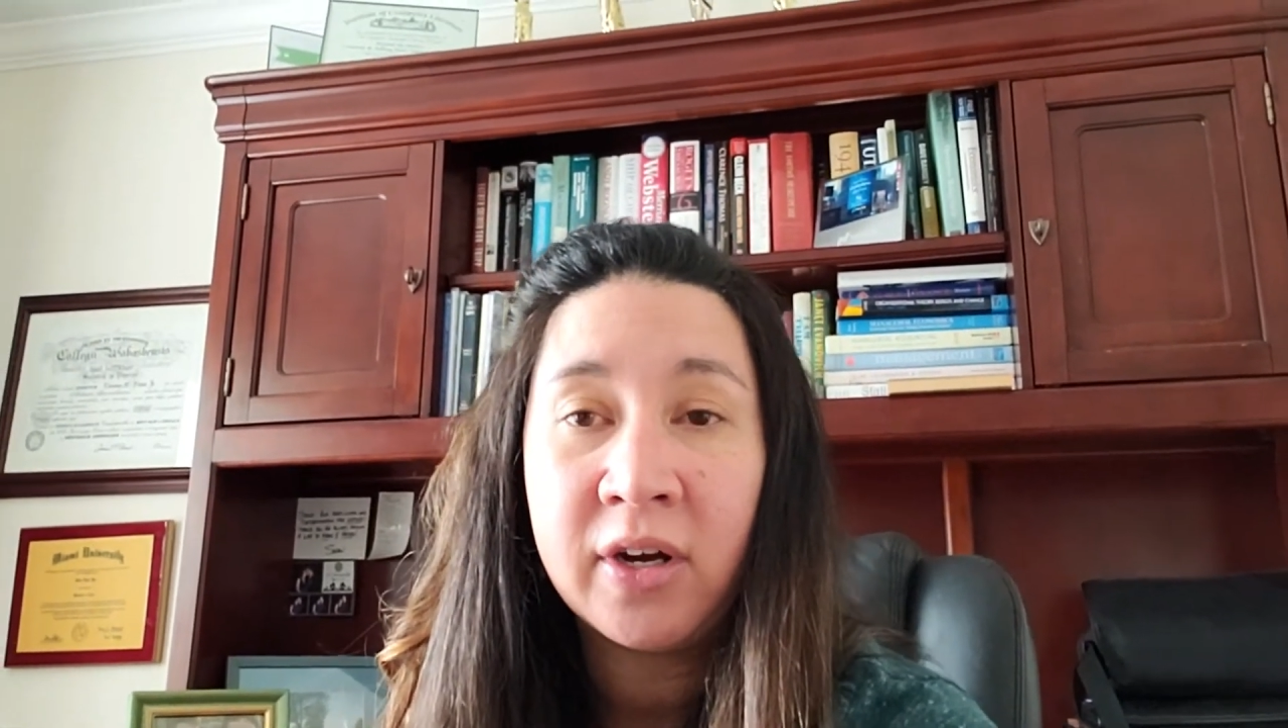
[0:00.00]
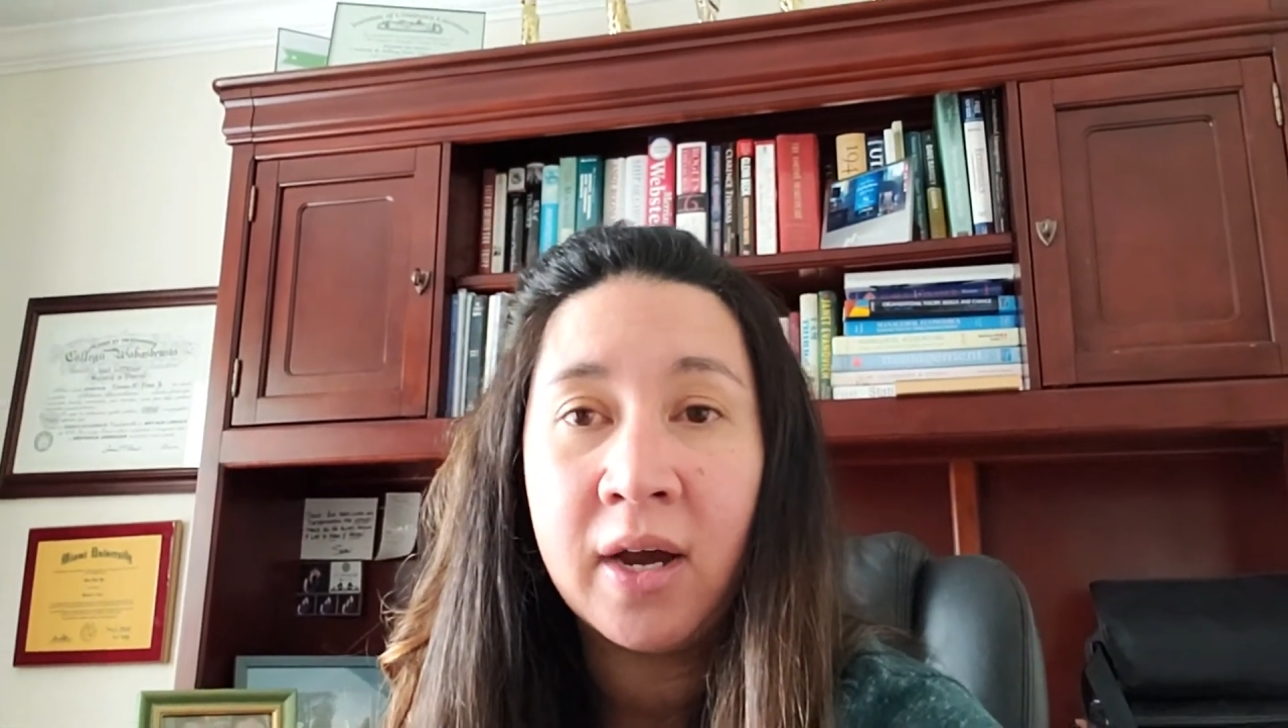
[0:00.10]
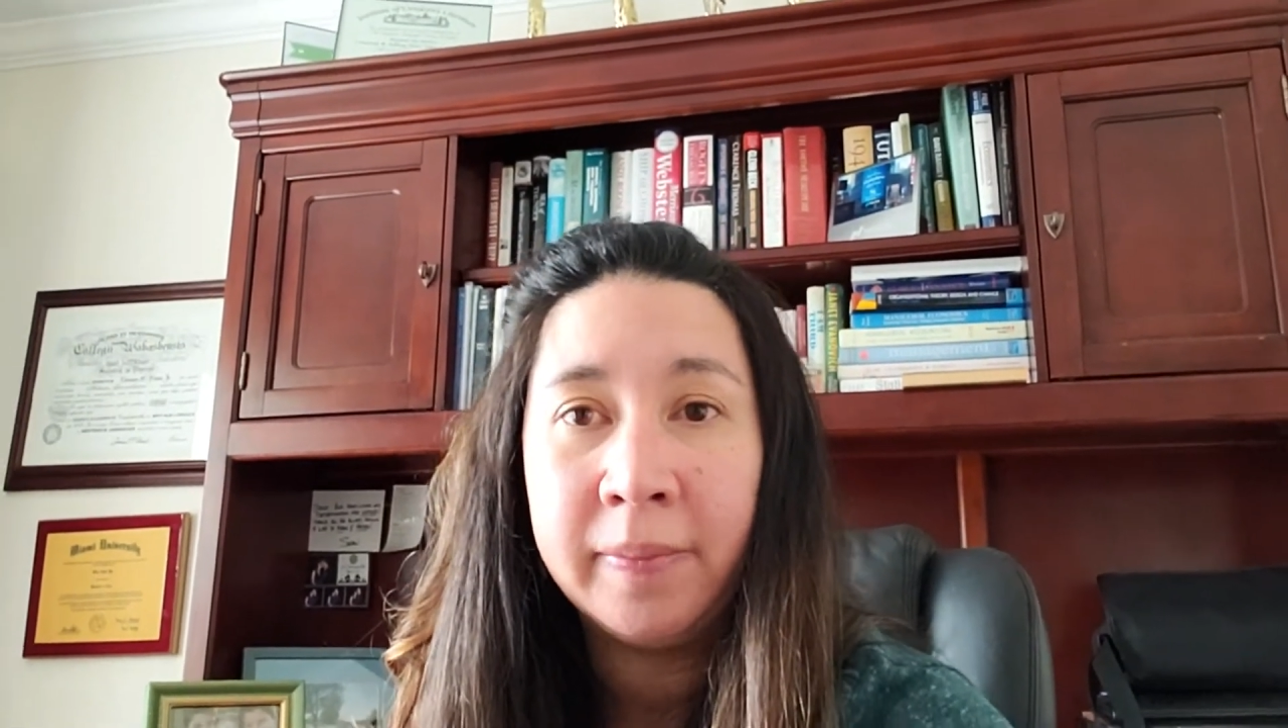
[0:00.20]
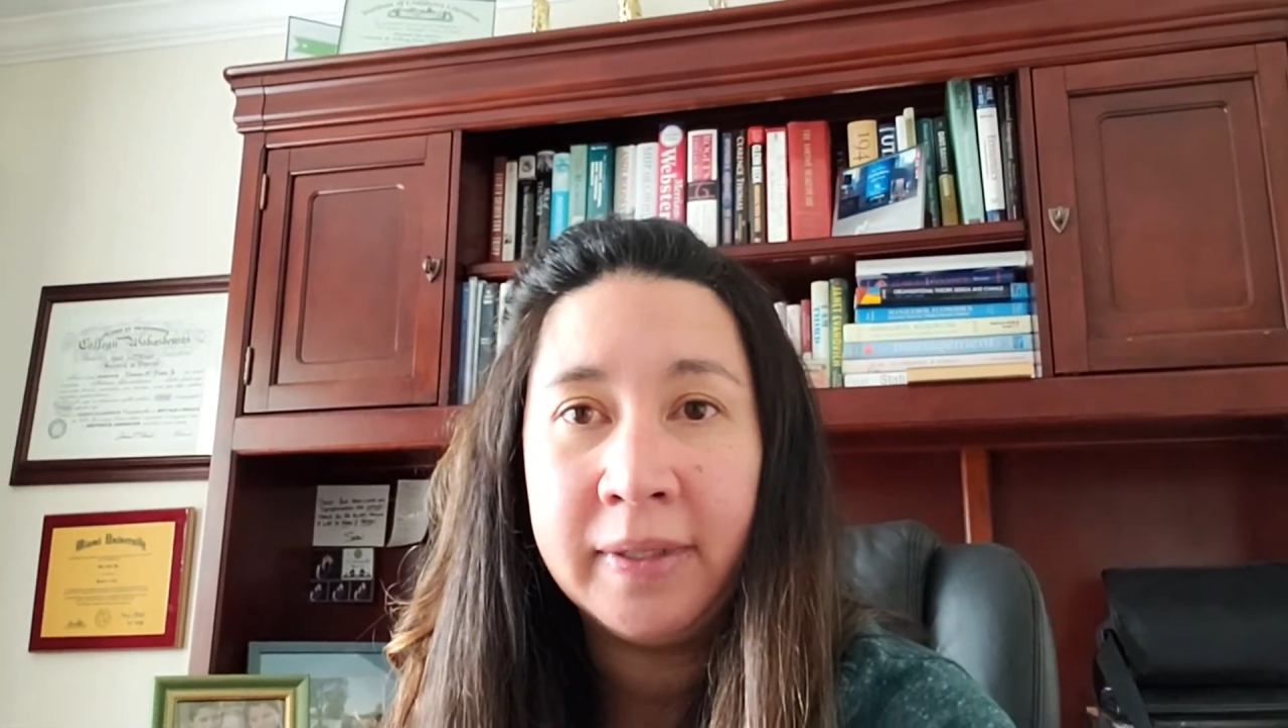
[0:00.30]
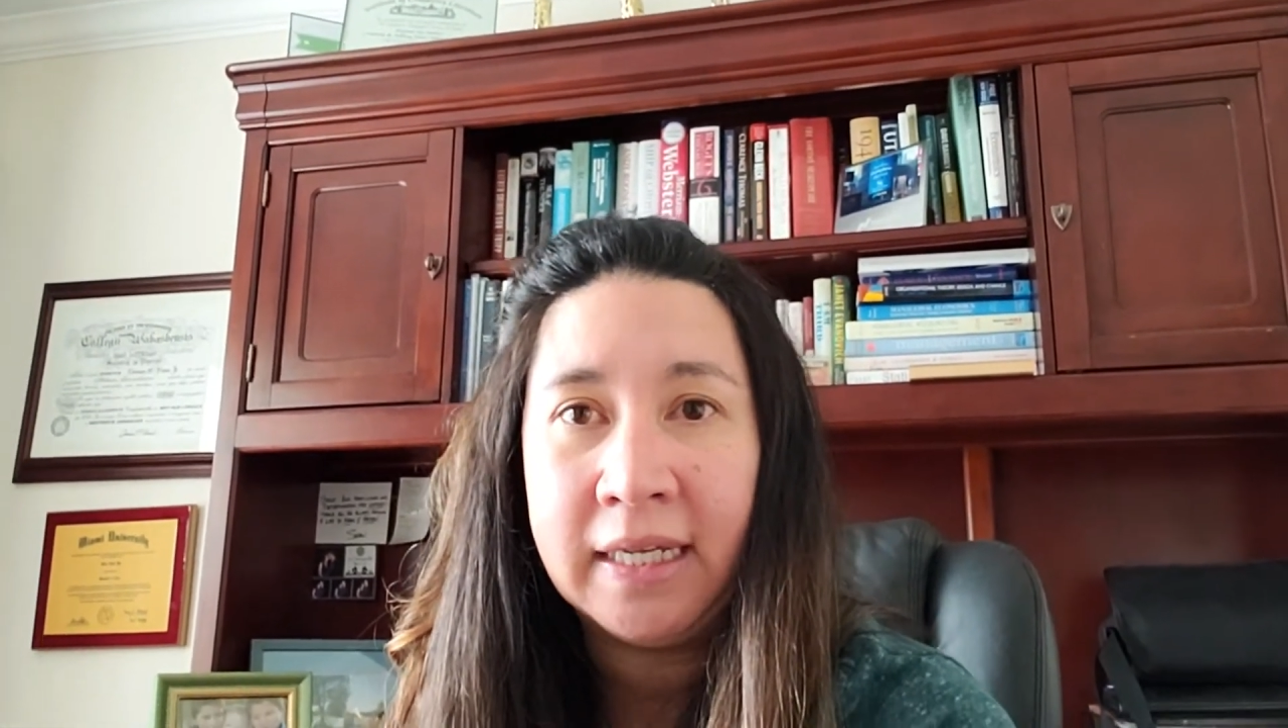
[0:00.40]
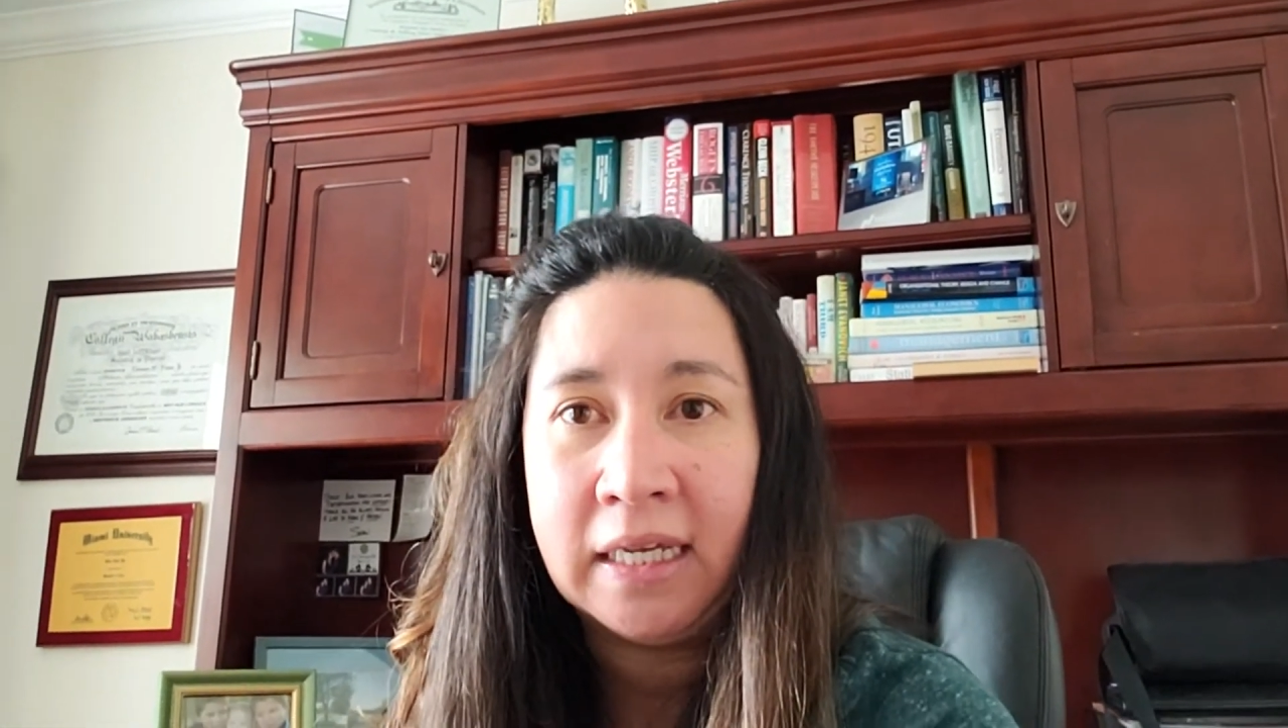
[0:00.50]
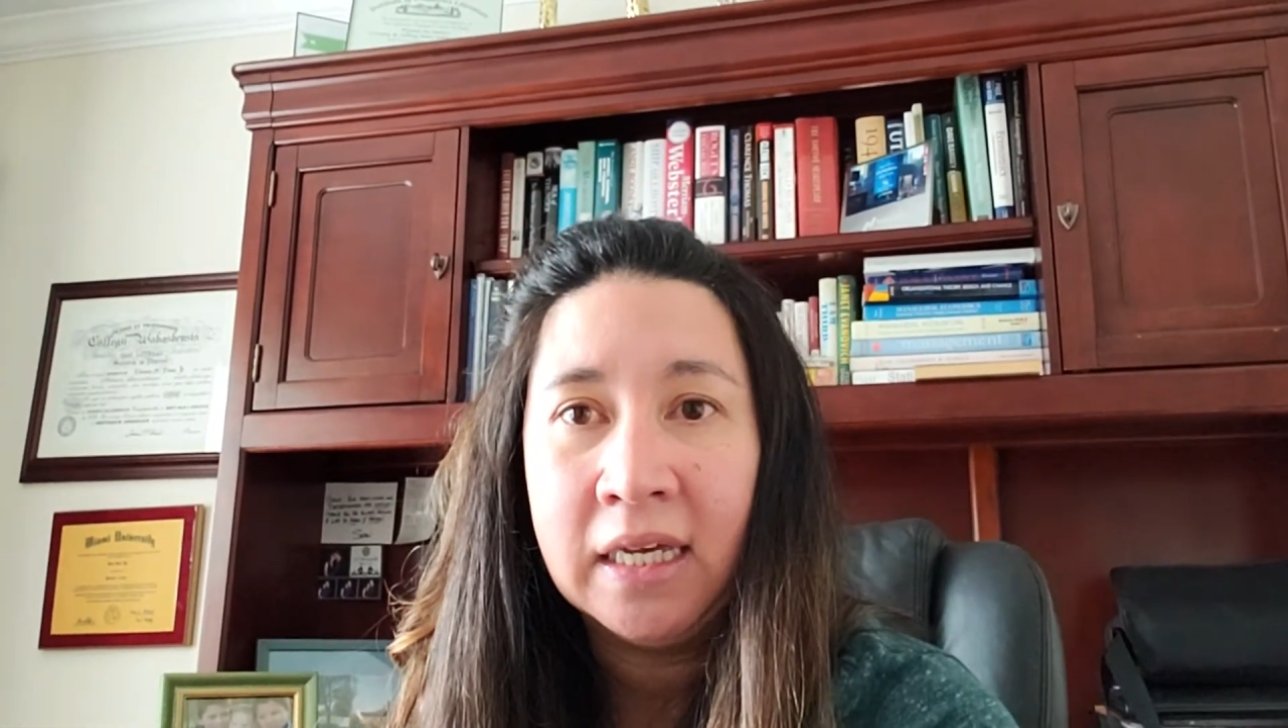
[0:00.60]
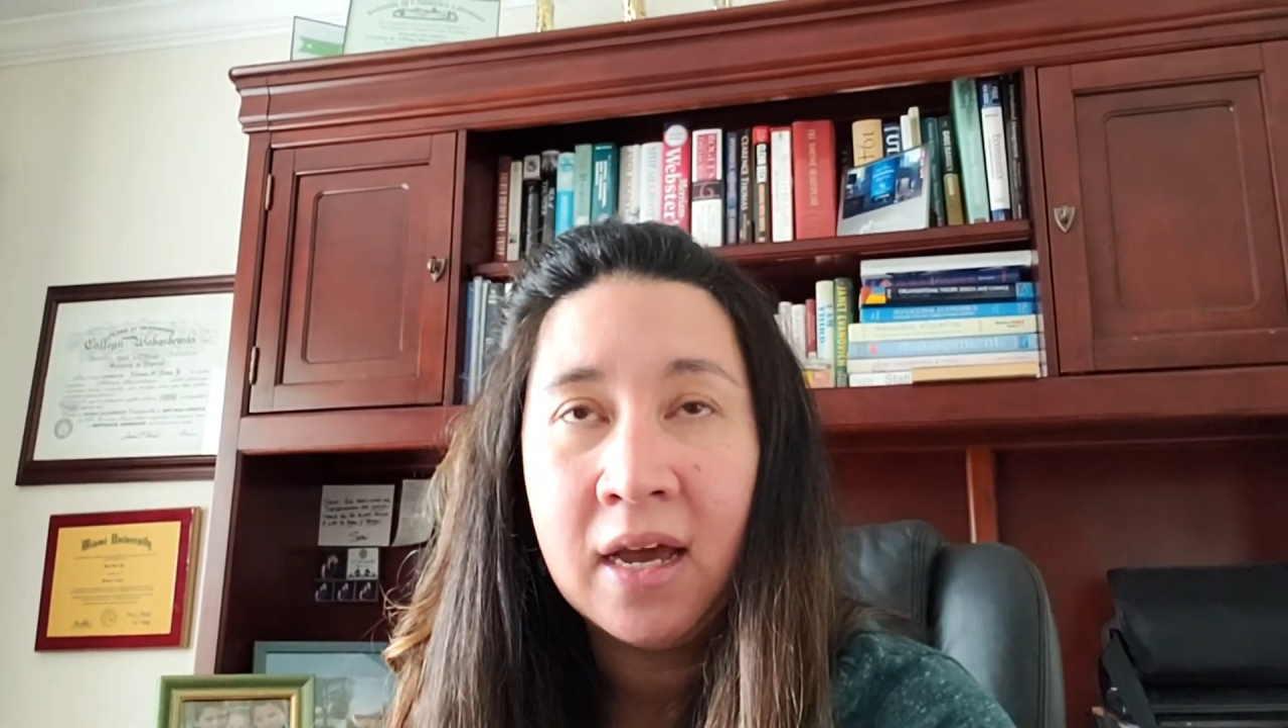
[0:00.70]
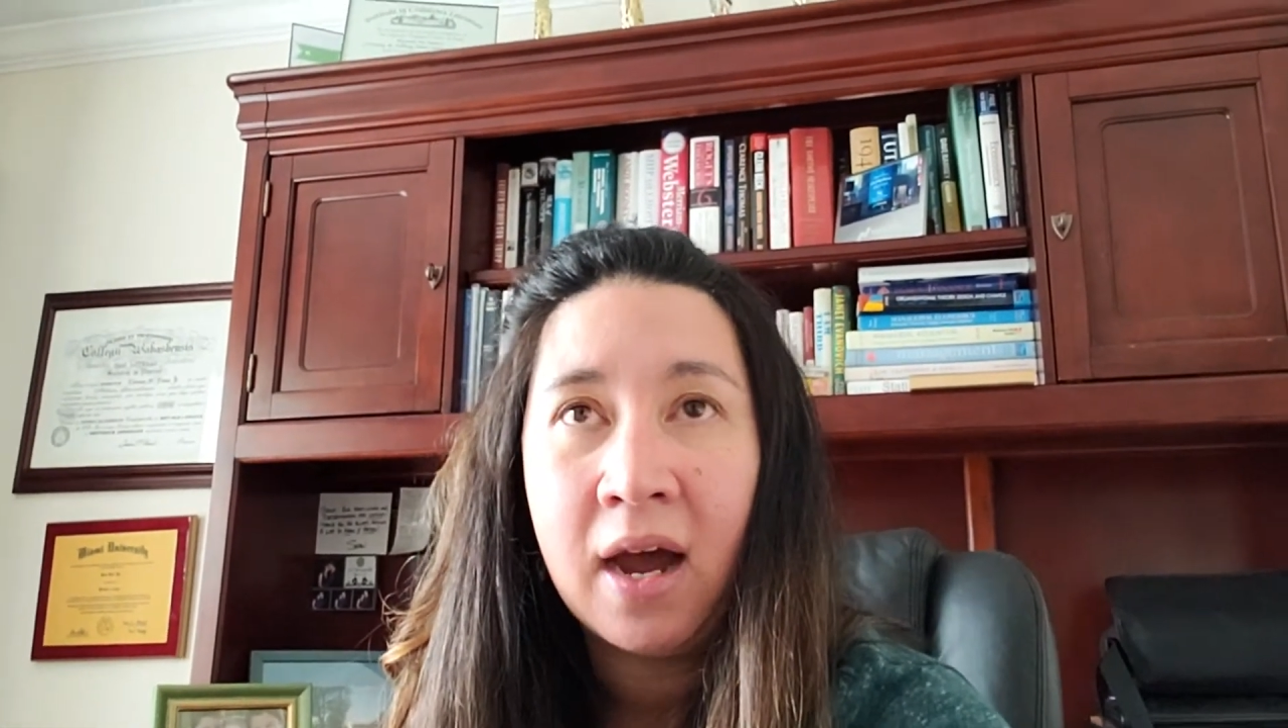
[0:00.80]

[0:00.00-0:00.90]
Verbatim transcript: company.